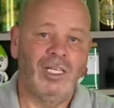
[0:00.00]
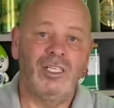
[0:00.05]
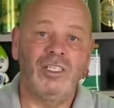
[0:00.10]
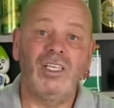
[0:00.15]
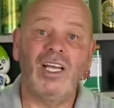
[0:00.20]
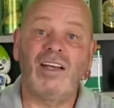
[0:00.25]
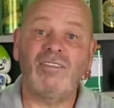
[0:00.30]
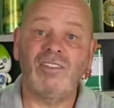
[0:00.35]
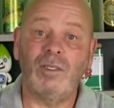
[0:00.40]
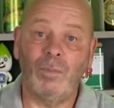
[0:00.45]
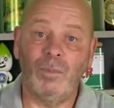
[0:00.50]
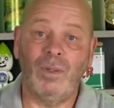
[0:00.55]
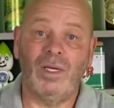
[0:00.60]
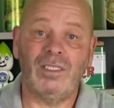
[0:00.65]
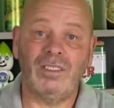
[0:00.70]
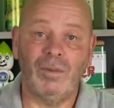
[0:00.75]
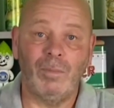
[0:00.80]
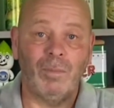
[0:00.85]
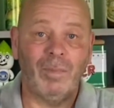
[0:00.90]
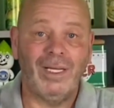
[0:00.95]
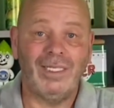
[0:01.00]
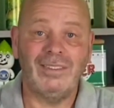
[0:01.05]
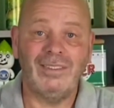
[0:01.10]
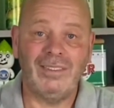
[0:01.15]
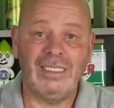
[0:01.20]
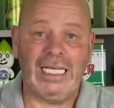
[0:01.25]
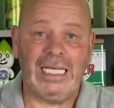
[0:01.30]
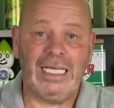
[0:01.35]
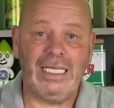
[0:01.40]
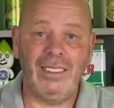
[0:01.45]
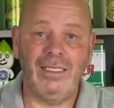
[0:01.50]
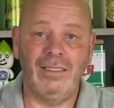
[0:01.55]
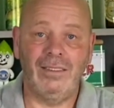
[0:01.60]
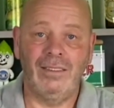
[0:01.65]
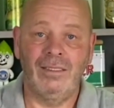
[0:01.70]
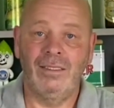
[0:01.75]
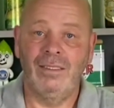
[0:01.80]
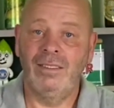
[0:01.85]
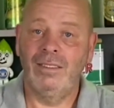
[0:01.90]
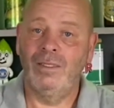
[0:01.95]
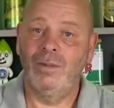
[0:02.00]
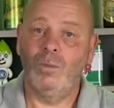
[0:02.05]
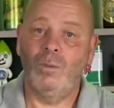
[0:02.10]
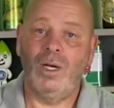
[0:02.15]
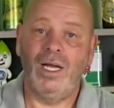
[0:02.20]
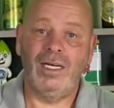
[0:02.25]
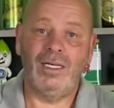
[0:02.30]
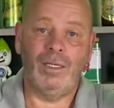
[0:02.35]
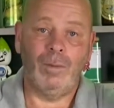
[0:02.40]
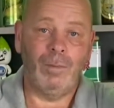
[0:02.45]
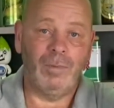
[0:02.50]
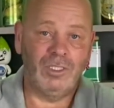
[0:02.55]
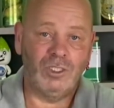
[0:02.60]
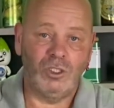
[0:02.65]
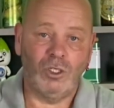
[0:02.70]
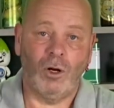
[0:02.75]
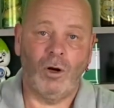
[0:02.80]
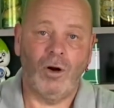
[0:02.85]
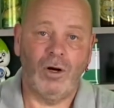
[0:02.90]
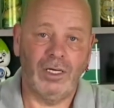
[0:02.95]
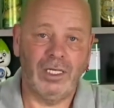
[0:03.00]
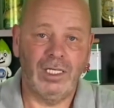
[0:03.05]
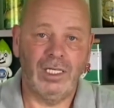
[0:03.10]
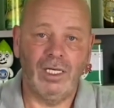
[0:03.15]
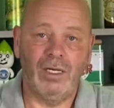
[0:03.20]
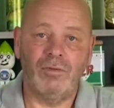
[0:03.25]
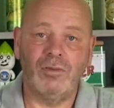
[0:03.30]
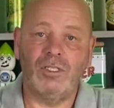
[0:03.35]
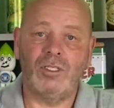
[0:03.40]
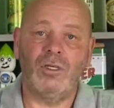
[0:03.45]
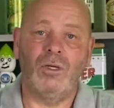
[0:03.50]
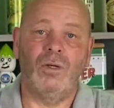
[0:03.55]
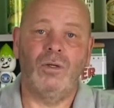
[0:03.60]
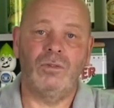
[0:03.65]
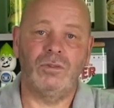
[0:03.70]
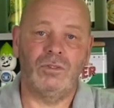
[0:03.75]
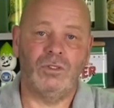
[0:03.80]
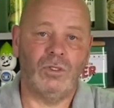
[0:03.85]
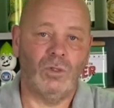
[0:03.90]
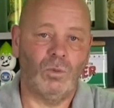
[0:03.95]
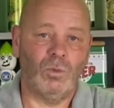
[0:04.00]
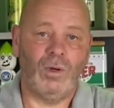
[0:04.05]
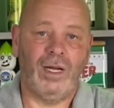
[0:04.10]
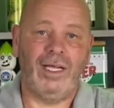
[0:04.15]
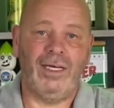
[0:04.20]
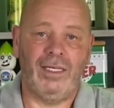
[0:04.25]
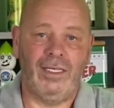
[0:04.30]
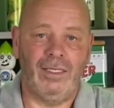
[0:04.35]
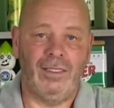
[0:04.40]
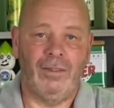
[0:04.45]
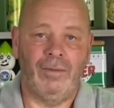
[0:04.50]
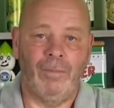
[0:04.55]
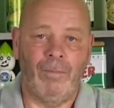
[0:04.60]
you have to pick the best date when the majority of the cones are ready.